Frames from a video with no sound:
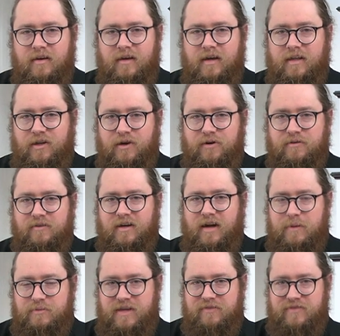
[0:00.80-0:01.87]
Hello,
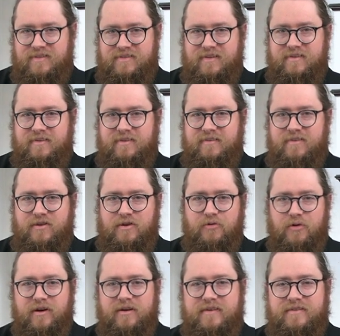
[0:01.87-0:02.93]
I'm David Sinden, the
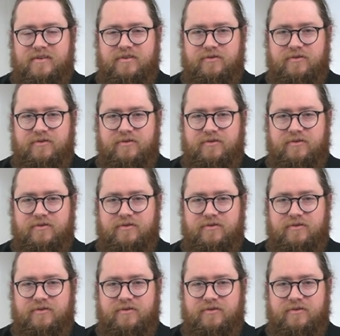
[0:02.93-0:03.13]
organist